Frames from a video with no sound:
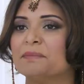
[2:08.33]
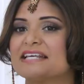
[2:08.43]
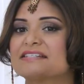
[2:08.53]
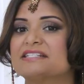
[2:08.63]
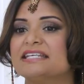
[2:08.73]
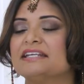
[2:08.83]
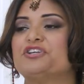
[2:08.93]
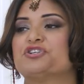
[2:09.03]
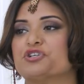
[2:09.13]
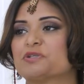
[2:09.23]
I mean, as a
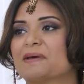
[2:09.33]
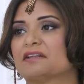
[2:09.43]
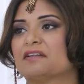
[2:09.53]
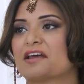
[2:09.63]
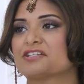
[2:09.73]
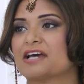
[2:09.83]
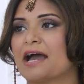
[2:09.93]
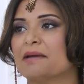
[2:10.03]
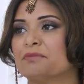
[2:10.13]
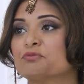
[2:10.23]
teenager, you spend a lot of
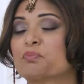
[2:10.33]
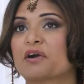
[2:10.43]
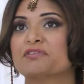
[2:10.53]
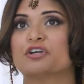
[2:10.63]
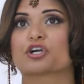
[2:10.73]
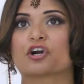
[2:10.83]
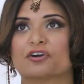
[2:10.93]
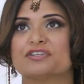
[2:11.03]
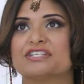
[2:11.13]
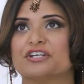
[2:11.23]
time, part of your
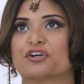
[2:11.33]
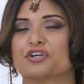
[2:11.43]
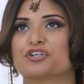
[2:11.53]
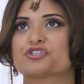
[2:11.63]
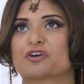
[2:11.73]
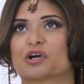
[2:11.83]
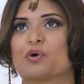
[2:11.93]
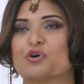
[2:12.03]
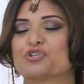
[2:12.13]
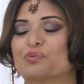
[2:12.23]
currency or your star
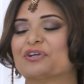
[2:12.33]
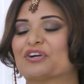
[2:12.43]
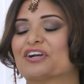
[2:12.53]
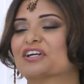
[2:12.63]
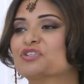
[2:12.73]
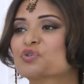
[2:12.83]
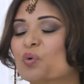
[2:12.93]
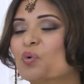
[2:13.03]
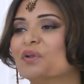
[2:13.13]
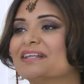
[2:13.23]
quotient when you're in
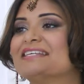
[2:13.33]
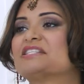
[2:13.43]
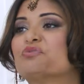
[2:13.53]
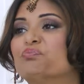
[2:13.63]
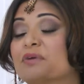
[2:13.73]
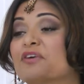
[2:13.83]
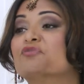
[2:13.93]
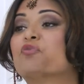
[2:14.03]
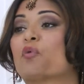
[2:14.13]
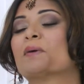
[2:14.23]
school is to
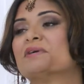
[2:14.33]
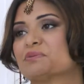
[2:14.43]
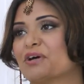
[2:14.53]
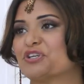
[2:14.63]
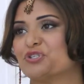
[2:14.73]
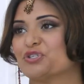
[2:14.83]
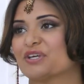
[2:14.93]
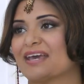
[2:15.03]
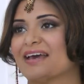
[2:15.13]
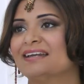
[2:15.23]
conform as much as you
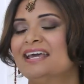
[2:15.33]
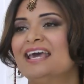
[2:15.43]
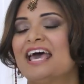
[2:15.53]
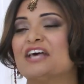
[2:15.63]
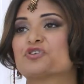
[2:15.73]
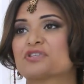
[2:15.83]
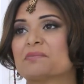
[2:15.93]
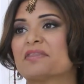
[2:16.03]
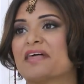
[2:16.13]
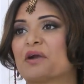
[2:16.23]
can. And so
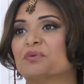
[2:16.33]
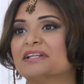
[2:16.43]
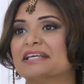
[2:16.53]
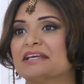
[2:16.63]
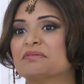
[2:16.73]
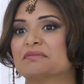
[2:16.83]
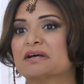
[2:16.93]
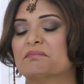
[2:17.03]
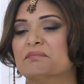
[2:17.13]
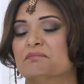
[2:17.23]
some of that really
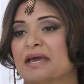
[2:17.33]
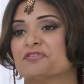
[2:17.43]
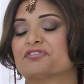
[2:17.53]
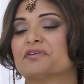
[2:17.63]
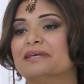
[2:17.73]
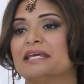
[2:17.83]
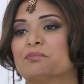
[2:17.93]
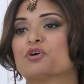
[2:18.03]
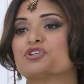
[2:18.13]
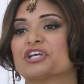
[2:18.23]
meant for me
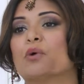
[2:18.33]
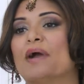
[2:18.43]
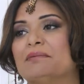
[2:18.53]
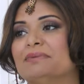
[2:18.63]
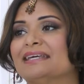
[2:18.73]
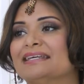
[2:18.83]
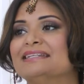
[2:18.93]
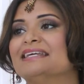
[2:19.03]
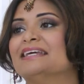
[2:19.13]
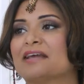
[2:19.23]
pushing away being
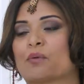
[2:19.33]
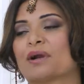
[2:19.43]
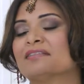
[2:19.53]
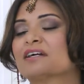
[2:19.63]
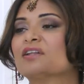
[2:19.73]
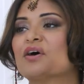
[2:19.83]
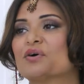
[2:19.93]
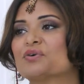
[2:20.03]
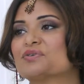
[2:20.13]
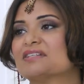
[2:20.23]
Indian, not wearing the
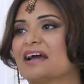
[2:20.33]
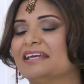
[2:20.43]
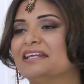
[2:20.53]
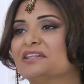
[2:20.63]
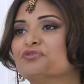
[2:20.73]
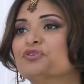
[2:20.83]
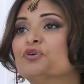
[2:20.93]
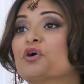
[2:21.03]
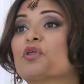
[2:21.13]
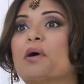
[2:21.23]
clothes, not eating the
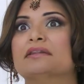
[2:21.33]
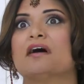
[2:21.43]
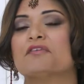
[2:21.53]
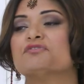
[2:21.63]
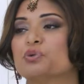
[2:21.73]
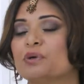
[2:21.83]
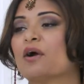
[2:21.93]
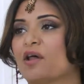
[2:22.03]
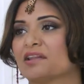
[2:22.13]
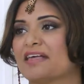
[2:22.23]
food, although I love
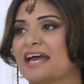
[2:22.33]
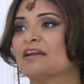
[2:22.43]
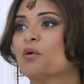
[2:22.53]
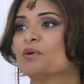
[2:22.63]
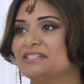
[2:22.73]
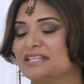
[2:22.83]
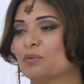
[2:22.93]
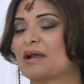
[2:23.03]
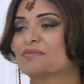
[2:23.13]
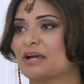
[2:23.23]
doing all of that and always did
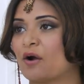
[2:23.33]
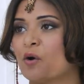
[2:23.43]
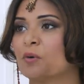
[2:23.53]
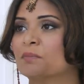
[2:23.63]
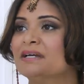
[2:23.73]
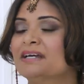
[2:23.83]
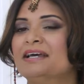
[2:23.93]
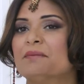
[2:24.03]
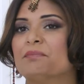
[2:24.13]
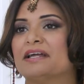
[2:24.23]
when I was at home.
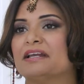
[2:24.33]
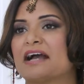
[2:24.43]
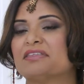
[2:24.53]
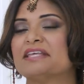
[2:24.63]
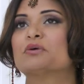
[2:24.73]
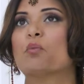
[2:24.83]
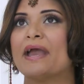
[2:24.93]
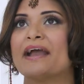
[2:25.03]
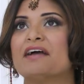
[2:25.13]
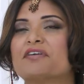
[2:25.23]
But I think the
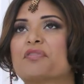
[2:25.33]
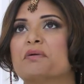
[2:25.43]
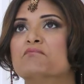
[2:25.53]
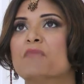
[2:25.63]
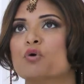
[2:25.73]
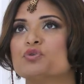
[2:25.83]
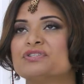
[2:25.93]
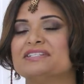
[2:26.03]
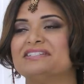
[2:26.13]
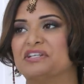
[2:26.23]
way I felt the
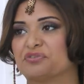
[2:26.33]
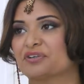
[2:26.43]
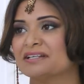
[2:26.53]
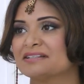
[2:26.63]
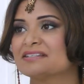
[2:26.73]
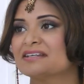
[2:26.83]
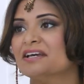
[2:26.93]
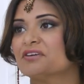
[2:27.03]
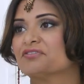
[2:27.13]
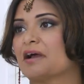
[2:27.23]
most different
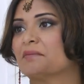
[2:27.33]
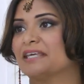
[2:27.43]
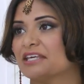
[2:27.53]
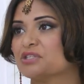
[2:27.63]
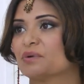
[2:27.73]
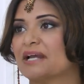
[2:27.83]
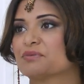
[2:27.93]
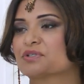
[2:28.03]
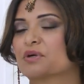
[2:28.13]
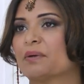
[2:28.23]
from kids when I
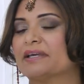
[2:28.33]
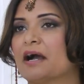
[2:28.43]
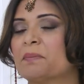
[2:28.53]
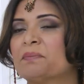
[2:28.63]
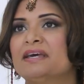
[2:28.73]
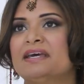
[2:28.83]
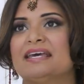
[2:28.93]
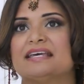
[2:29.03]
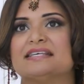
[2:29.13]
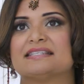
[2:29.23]
was growing up
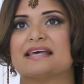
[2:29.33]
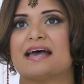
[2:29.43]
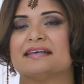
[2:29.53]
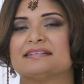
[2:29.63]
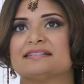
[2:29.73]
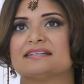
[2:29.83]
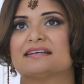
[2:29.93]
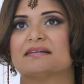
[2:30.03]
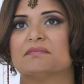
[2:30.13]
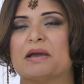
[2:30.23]
is that
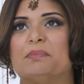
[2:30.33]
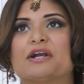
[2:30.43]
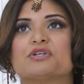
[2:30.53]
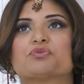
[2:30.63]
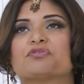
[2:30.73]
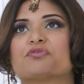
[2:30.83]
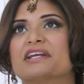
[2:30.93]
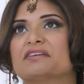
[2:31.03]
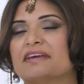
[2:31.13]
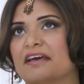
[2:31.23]
my parents were
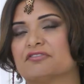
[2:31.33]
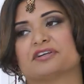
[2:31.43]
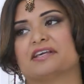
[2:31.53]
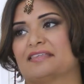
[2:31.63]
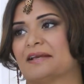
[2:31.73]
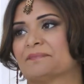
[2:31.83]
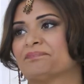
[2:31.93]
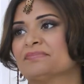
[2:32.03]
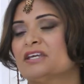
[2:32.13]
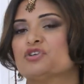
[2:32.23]
afraid of everything.
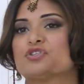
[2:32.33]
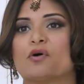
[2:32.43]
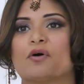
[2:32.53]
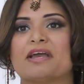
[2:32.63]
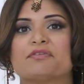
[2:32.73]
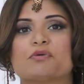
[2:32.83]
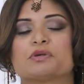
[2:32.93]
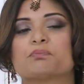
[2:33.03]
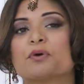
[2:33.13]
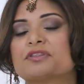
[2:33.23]
So if it
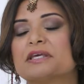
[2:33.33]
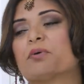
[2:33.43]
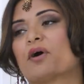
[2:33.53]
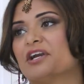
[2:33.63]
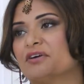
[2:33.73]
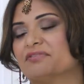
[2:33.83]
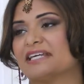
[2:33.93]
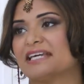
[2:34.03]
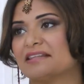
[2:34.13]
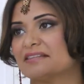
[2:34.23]
was a birthday party of a
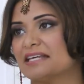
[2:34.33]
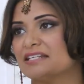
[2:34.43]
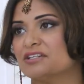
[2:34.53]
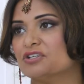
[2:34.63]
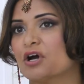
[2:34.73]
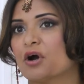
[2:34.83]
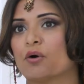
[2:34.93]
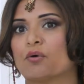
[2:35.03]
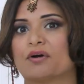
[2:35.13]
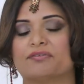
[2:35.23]
kid that they didn't
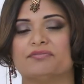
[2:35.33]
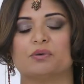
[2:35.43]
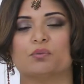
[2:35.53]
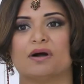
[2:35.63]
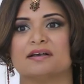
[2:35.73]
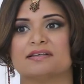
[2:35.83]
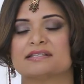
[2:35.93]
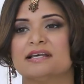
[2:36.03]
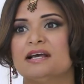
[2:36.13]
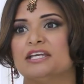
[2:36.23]
know, or if it
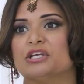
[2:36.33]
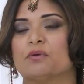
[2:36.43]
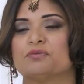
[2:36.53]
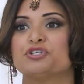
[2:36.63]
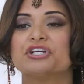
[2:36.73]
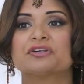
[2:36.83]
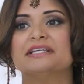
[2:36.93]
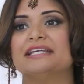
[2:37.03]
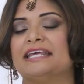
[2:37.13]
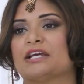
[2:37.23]
was, you know,
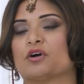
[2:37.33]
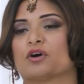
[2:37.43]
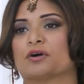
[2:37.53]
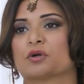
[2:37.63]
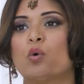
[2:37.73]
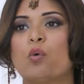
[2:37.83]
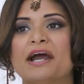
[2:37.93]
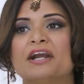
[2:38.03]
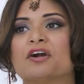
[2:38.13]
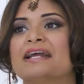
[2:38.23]
cheerleading or
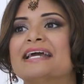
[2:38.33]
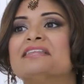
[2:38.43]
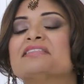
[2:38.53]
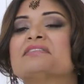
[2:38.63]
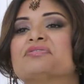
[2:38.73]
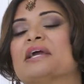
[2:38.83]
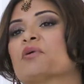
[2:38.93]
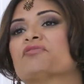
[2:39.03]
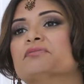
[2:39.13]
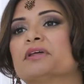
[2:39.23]
choir, anything that they
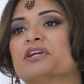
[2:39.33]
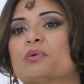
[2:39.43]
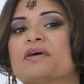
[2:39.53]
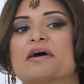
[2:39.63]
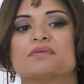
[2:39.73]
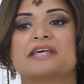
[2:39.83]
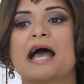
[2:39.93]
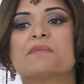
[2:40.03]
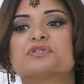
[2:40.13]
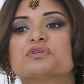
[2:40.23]
weren't familiar with, I was
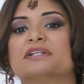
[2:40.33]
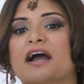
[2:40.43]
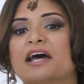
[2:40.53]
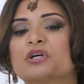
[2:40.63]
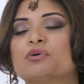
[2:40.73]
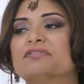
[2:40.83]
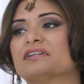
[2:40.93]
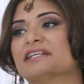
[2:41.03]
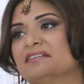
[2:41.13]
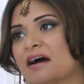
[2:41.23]
absolutely
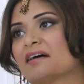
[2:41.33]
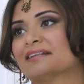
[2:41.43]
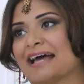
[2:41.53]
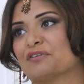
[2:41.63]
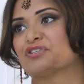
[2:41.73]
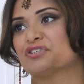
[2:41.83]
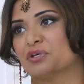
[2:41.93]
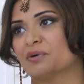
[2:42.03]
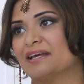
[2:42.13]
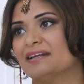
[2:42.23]
unequivocally not allowed to
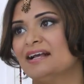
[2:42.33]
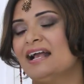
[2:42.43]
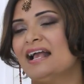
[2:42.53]
do it.